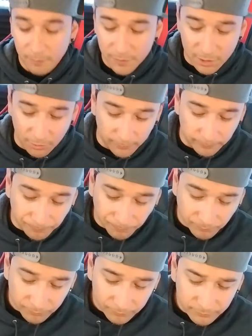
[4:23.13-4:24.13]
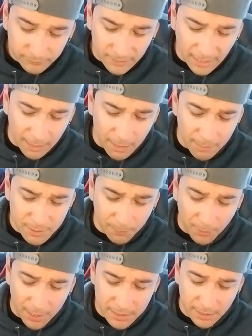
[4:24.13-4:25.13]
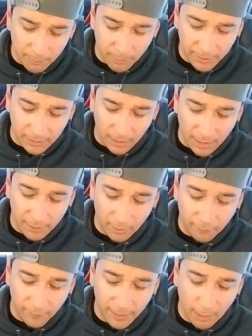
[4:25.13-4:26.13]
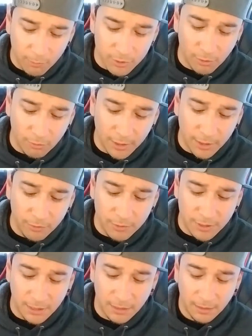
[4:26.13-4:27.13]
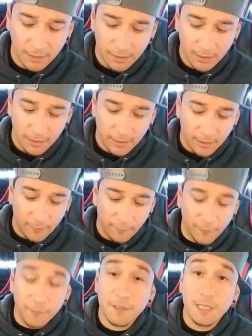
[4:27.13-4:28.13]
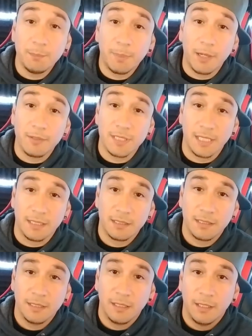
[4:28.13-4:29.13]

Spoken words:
And so I'm surprised I didn't break the line off. And I was only using 15-pound test.